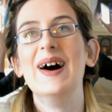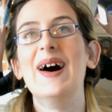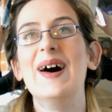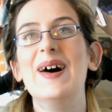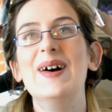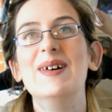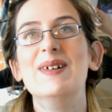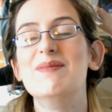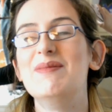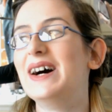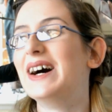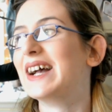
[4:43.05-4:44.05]
Oh
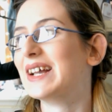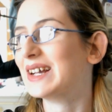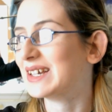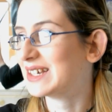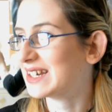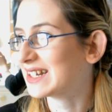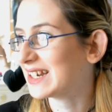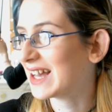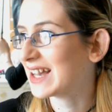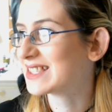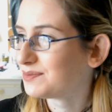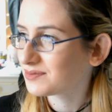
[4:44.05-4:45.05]
my goodness.